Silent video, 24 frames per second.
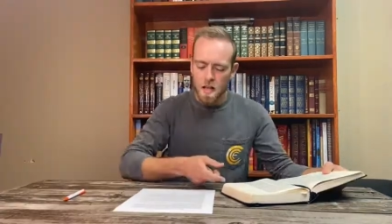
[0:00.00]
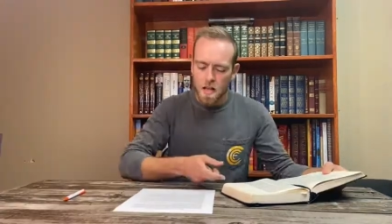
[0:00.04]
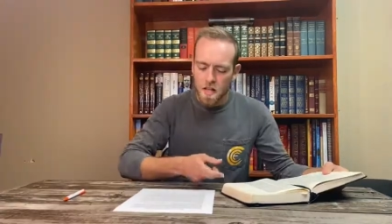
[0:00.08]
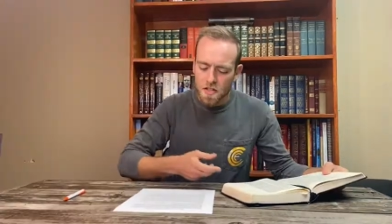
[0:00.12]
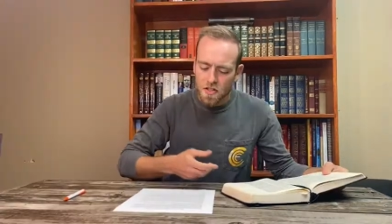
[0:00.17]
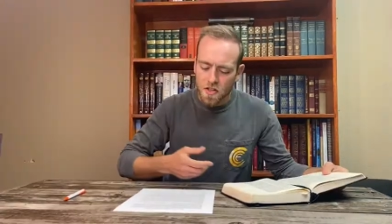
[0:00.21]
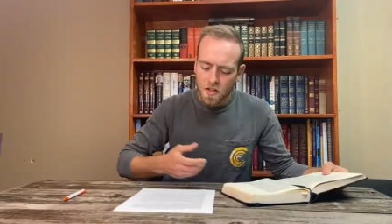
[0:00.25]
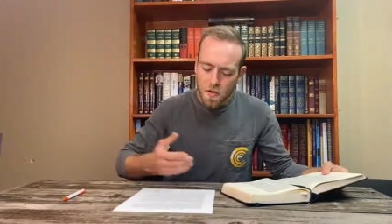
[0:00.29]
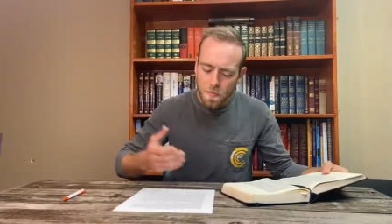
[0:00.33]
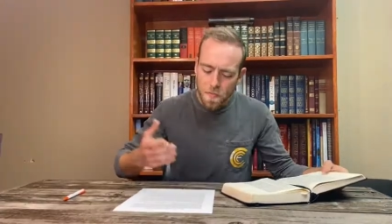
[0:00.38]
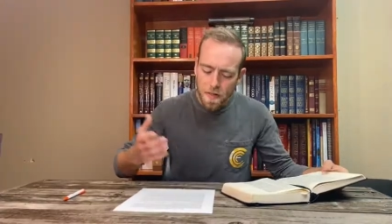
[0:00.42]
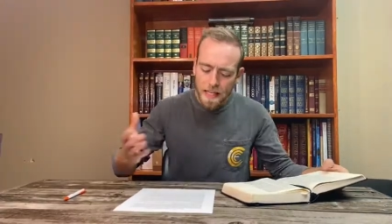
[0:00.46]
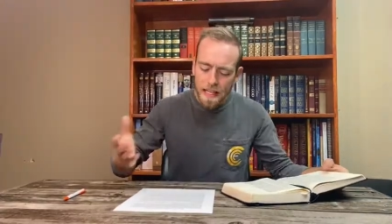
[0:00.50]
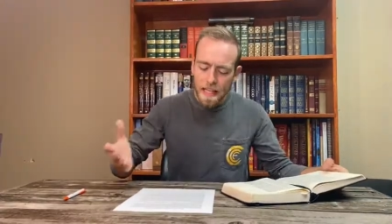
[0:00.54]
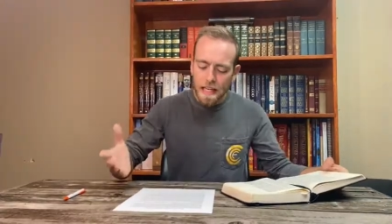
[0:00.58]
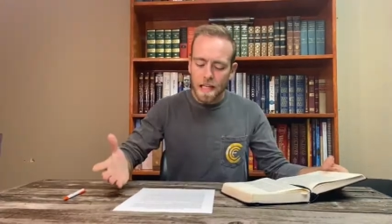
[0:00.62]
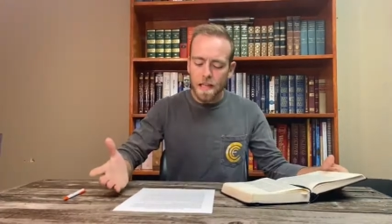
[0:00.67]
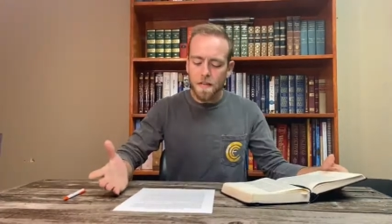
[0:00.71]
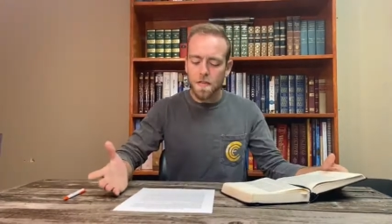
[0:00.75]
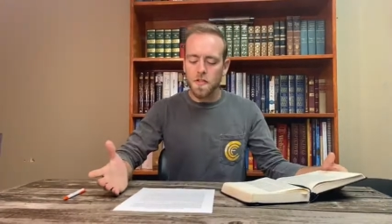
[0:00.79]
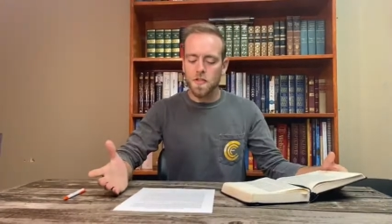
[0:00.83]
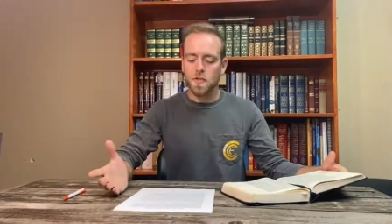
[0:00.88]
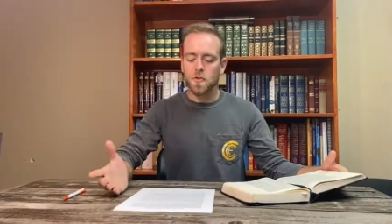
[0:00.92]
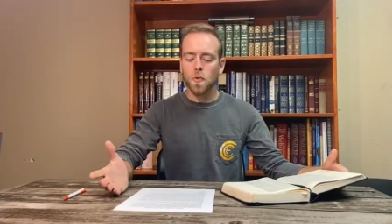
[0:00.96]
So the beginning
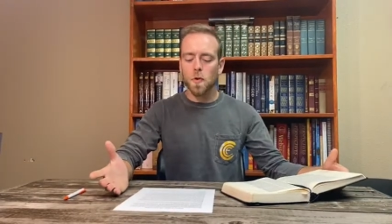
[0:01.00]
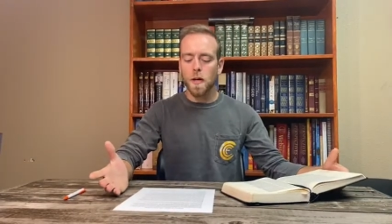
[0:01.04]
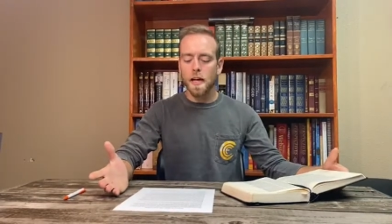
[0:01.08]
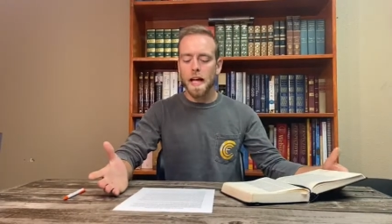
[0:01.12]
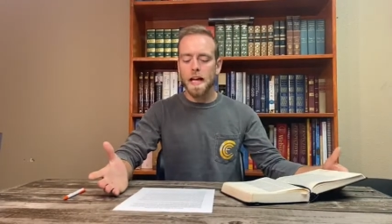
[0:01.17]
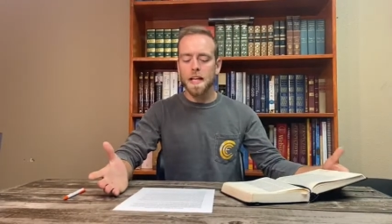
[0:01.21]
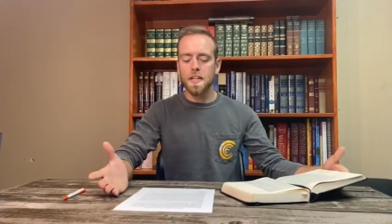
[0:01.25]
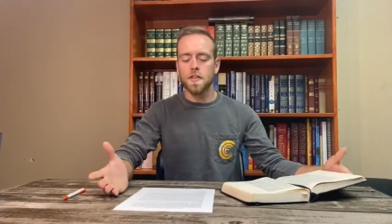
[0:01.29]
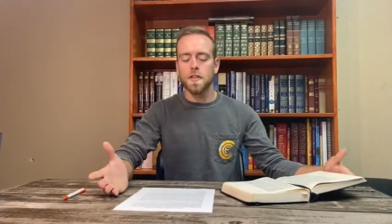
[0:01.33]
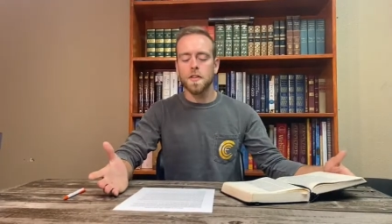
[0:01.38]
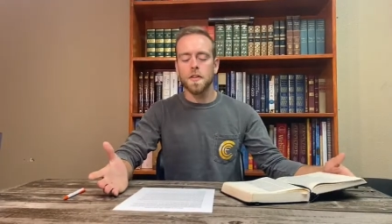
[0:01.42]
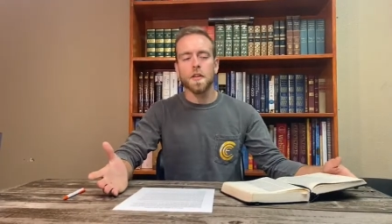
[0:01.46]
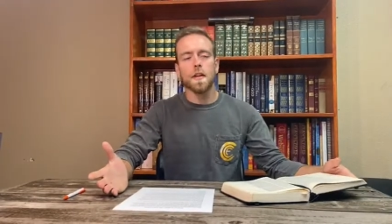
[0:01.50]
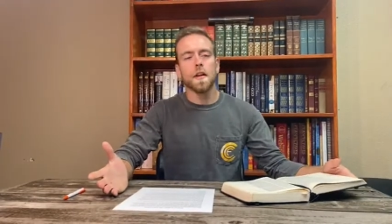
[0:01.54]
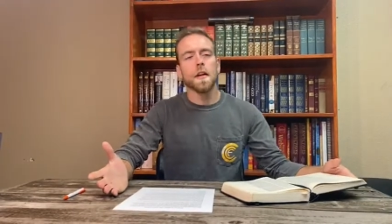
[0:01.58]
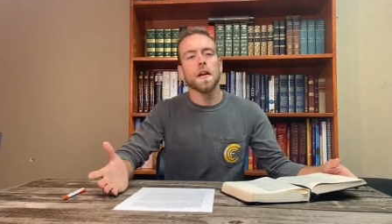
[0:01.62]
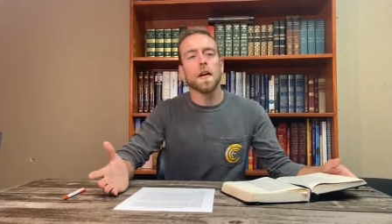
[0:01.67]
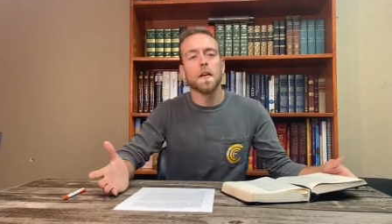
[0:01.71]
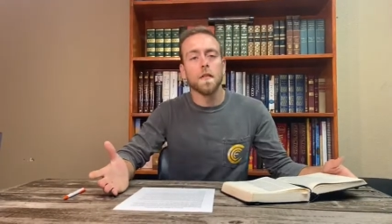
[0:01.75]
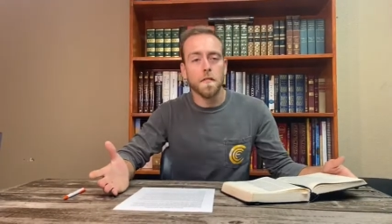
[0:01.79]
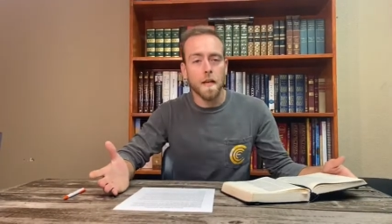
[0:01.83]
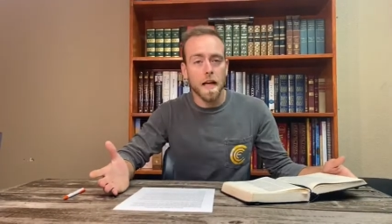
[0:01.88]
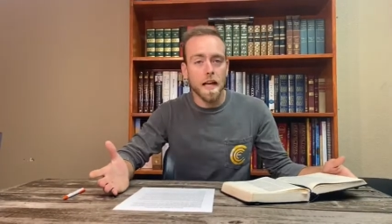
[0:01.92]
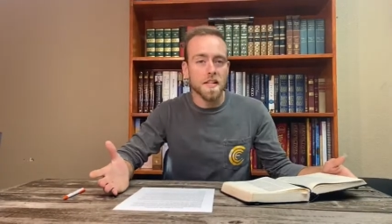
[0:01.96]
of the story Esther,
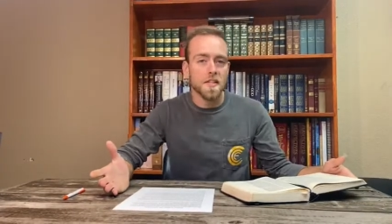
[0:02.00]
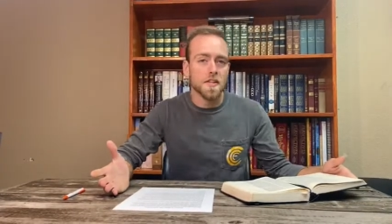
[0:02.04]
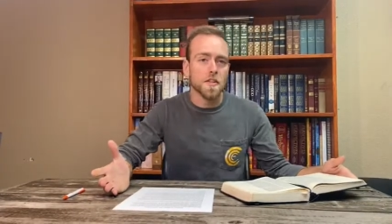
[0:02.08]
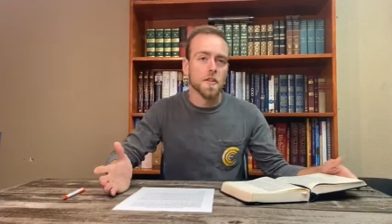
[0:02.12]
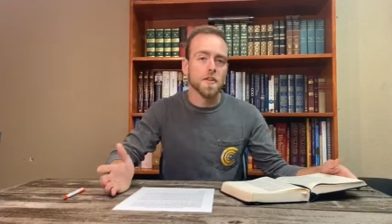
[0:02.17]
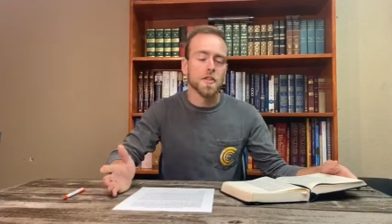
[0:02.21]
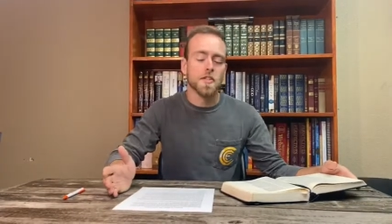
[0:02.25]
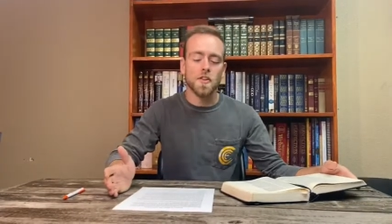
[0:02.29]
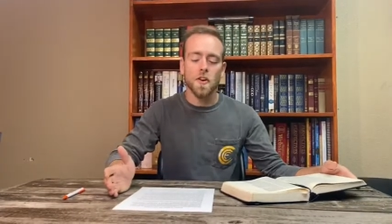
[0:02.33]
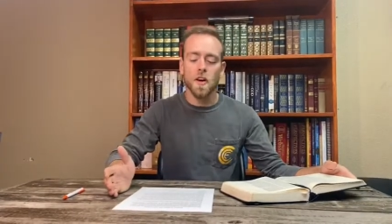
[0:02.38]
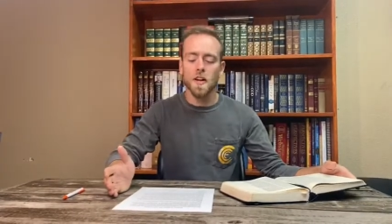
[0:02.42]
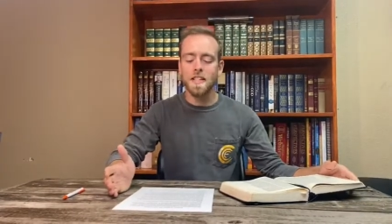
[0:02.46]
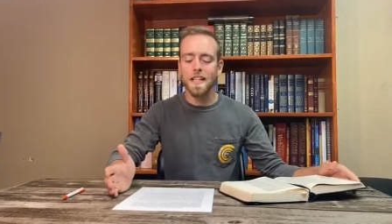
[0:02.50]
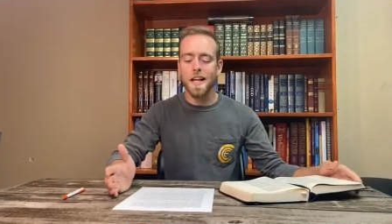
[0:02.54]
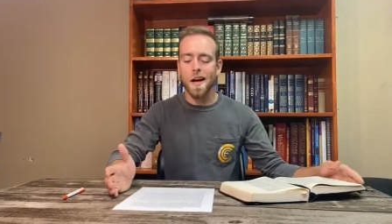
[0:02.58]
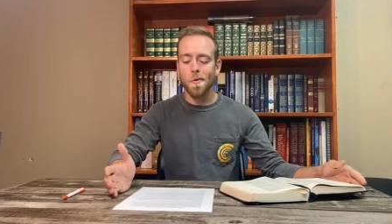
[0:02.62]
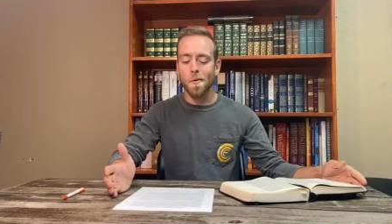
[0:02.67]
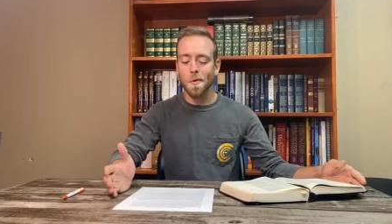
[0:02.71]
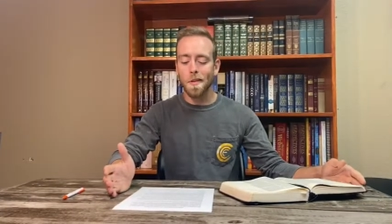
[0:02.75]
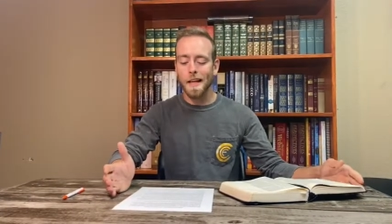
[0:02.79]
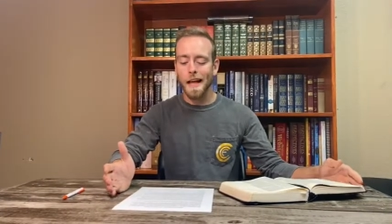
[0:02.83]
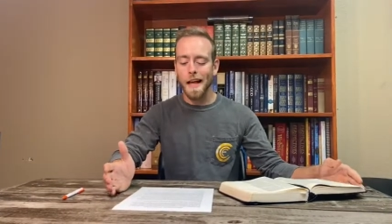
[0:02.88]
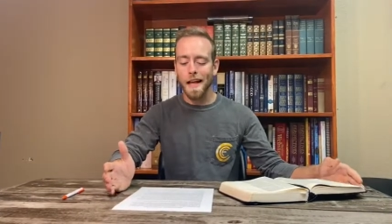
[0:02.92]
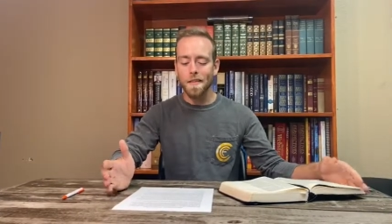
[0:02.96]
of Esther starts out
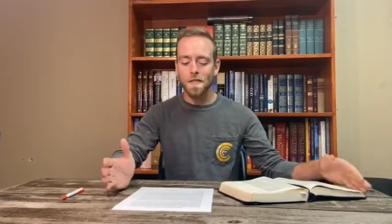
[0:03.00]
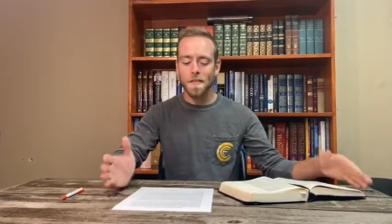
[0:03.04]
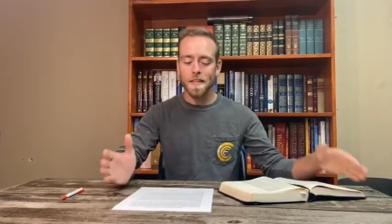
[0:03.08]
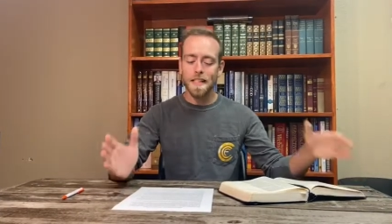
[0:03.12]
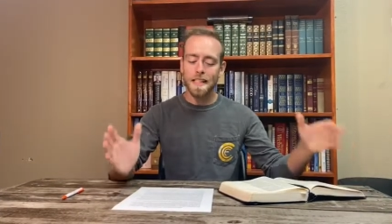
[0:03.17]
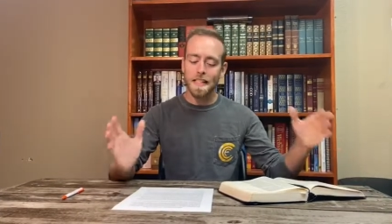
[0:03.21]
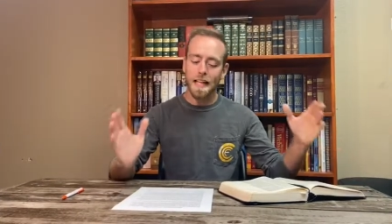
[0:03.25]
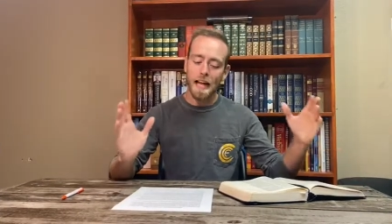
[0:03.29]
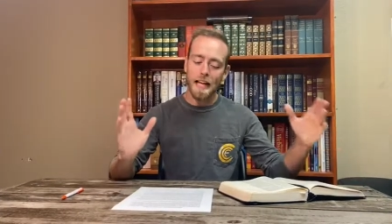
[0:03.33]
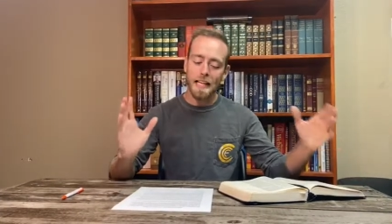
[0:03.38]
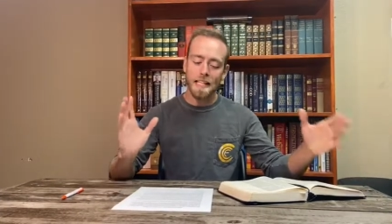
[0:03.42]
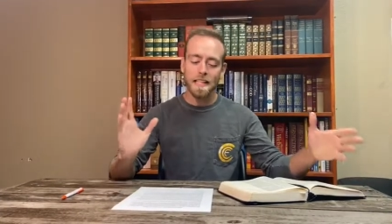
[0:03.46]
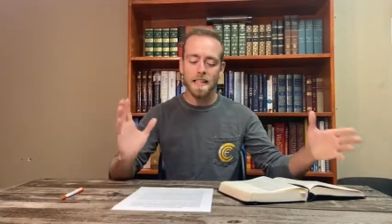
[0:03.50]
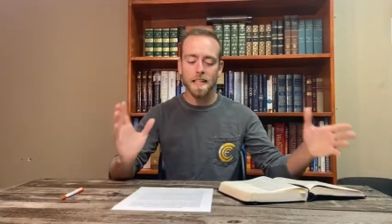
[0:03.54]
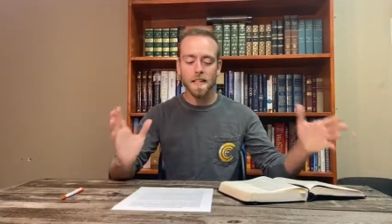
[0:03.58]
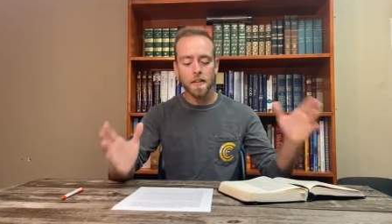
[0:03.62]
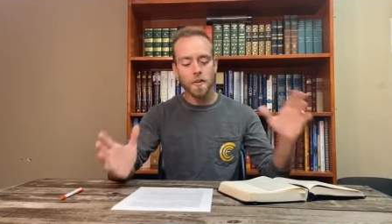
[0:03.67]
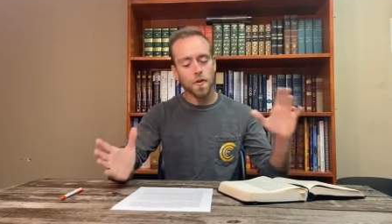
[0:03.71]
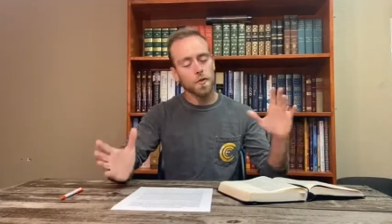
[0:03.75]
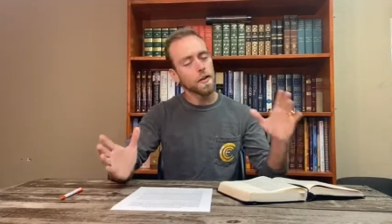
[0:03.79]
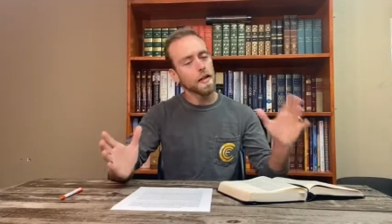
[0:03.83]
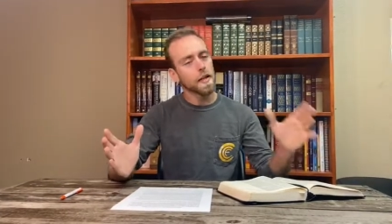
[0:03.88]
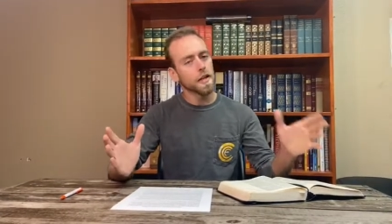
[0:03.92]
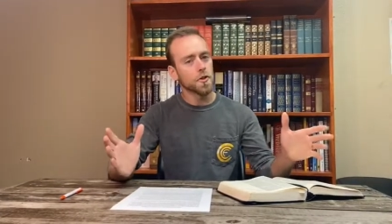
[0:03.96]
with kind of a dicey
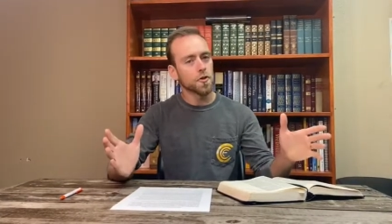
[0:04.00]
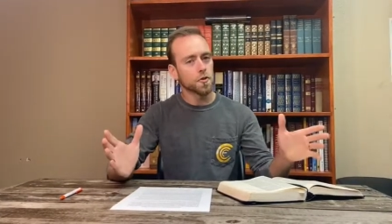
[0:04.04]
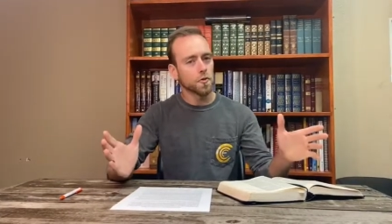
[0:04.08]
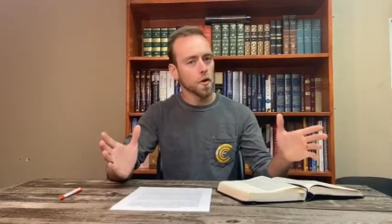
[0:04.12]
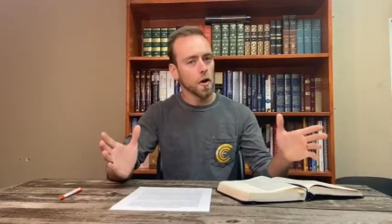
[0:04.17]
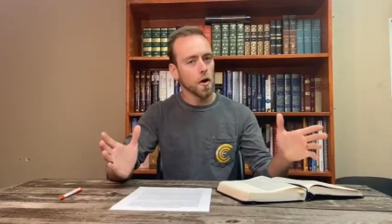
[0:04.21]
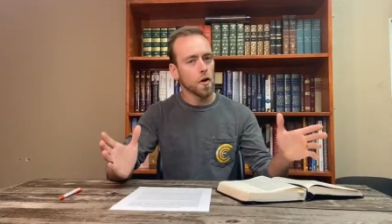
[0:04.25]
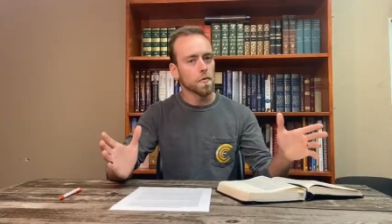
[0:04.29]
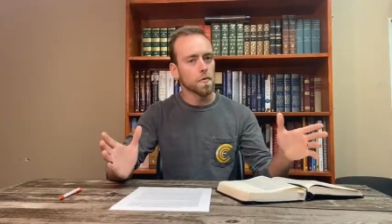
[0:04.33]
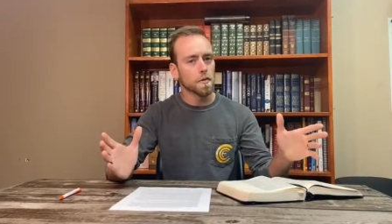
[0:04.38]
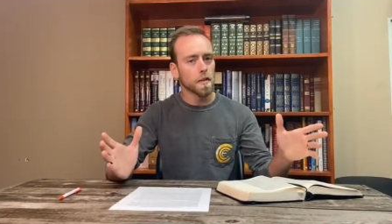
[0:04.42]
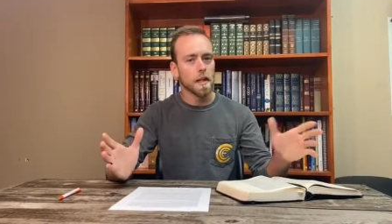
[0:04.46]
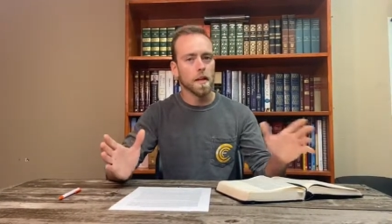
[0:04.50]
little intro